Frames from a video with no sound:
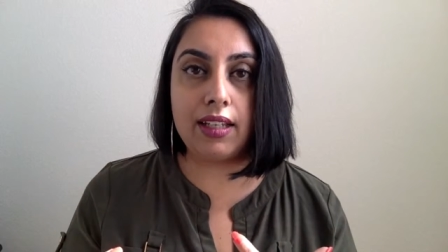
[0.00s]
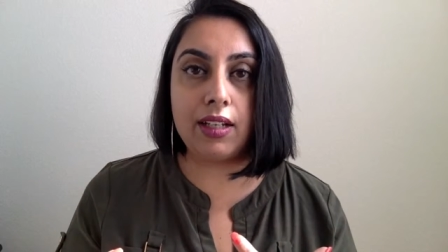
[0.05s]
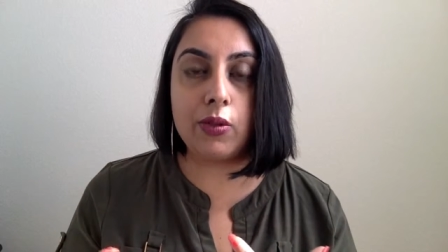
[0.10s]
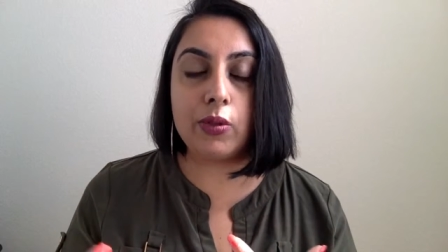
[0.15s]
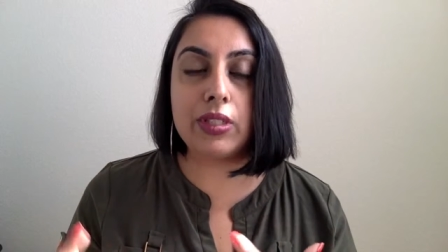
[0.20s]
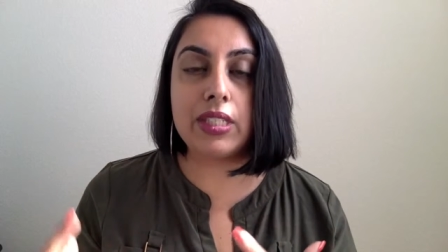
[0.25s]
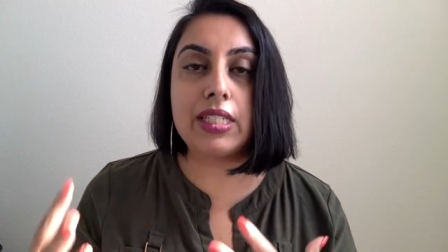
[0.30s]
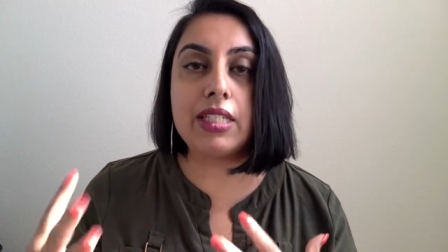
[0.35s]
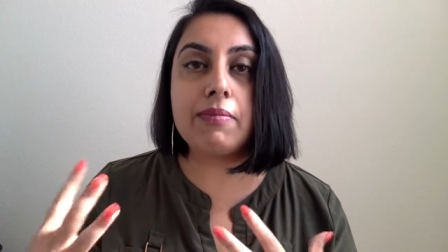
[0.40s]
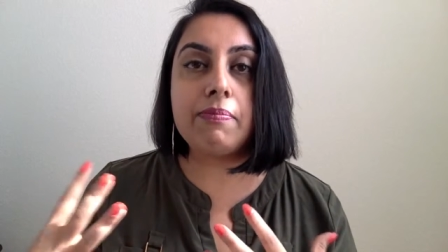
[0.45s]
It
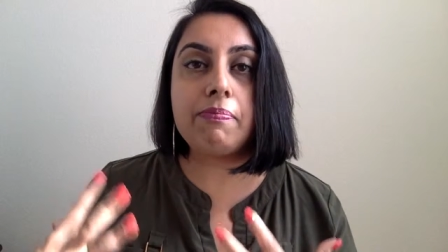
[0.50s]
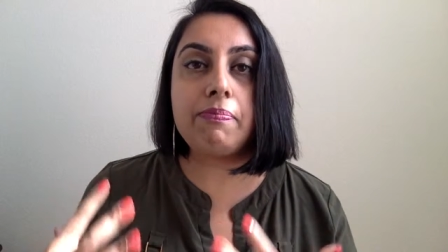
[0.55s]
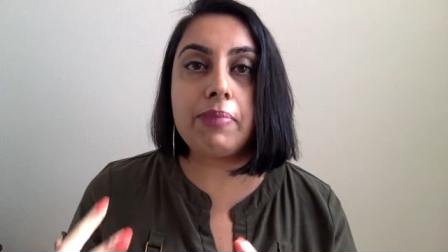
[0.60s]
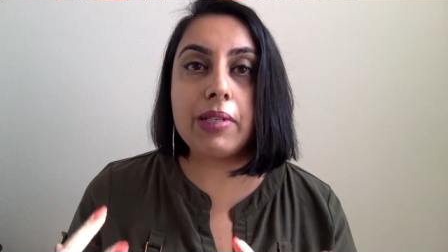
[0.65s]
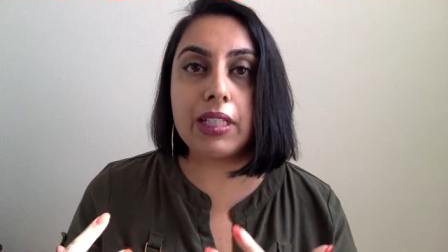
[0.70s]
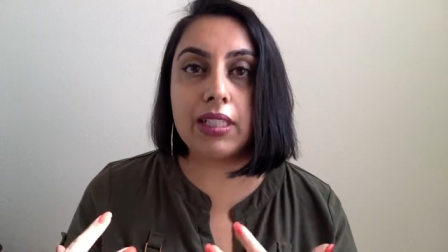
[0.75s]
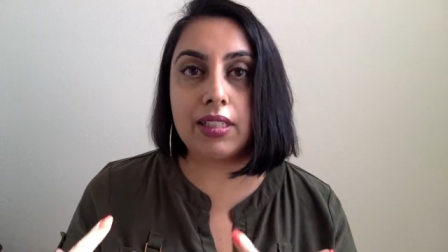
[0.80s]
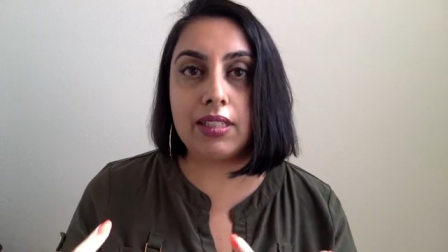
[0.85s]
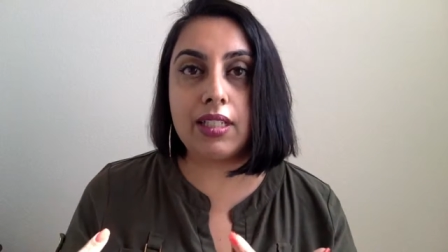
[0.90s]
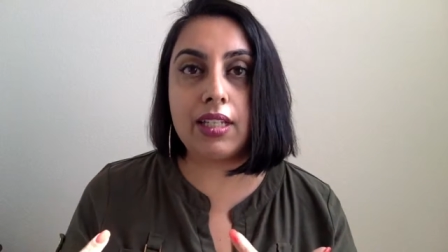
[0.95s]
was
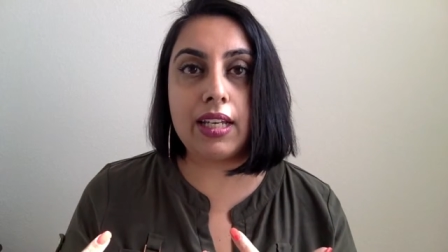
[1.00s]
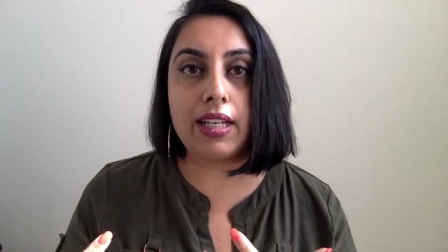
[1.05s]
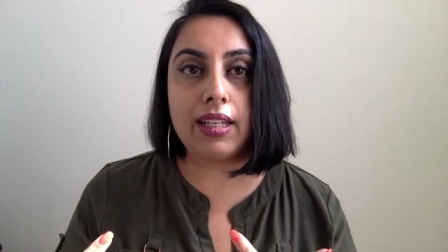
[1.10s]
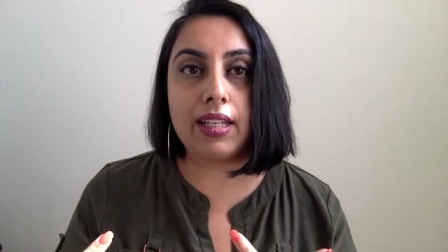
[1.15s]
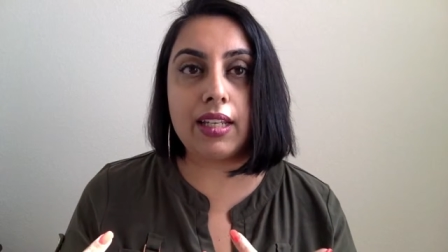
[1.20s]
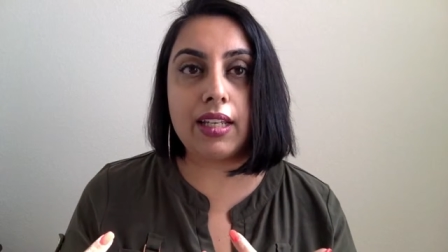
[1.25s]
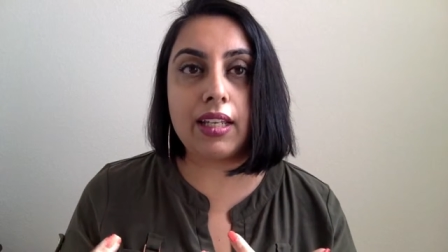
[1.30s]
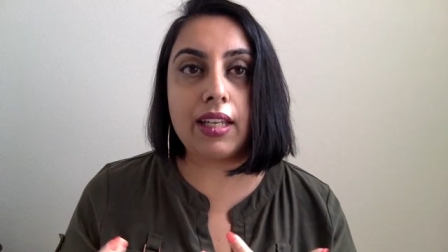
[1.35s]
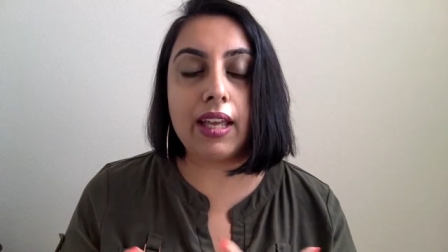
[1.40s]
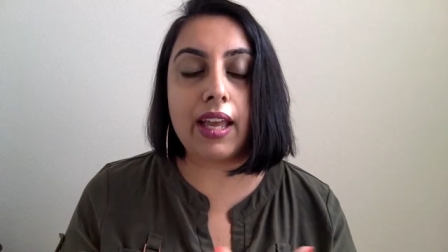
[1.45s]

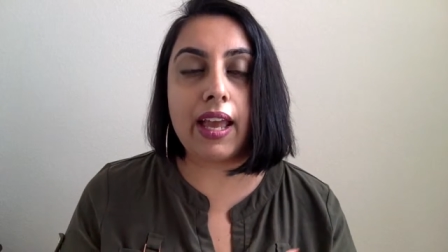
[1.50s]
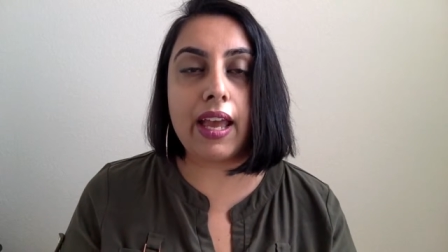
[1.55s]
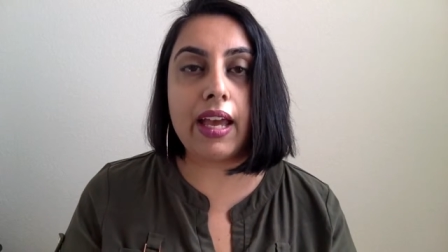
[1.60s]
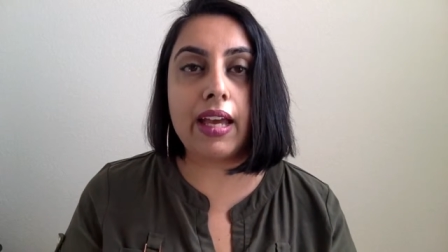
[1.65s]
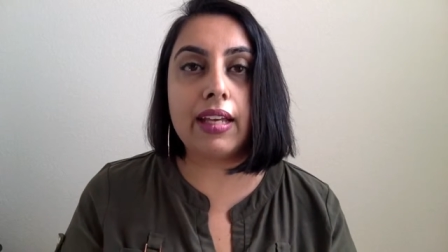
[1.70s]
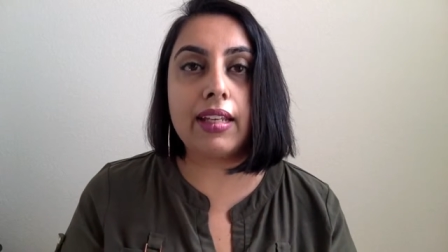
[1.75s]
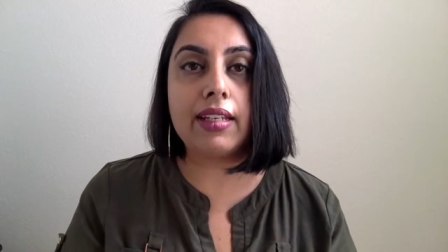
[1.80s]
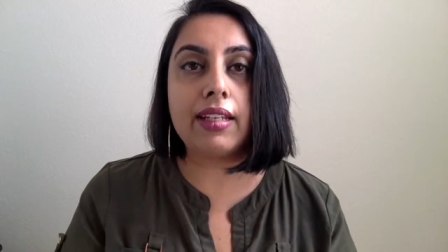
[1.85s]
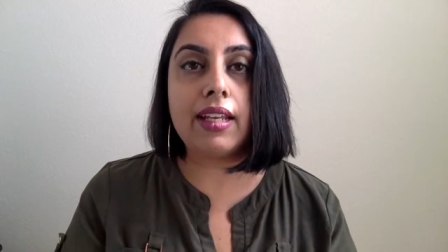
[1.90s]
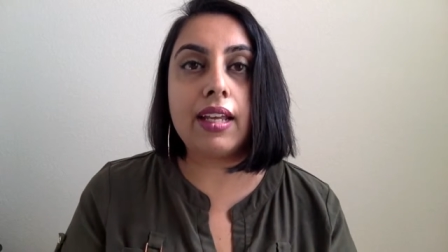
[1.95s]
debilitating.
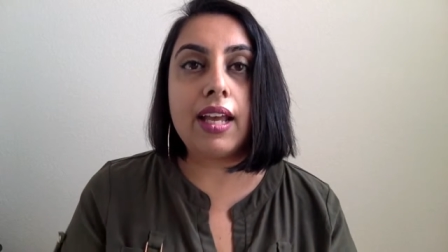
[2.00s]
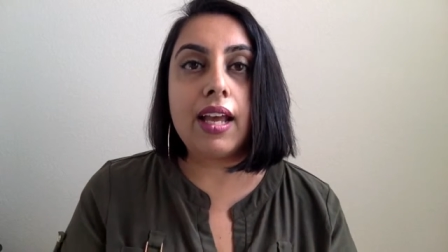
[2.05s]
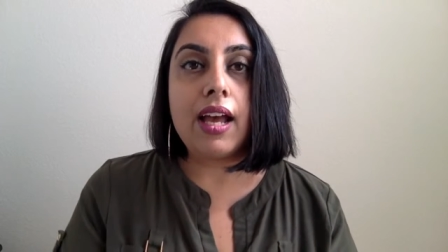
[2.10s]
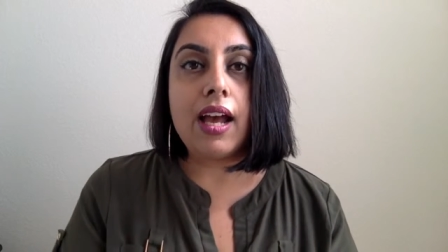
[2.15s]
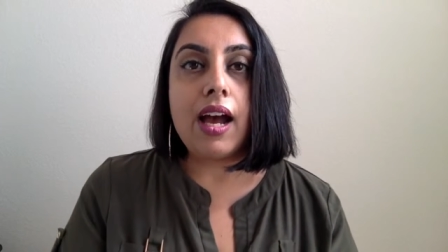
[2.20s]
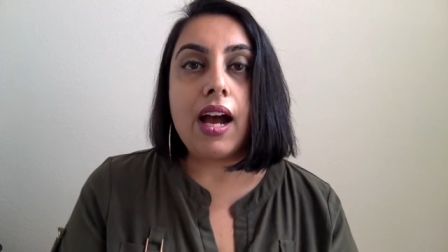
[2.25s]
And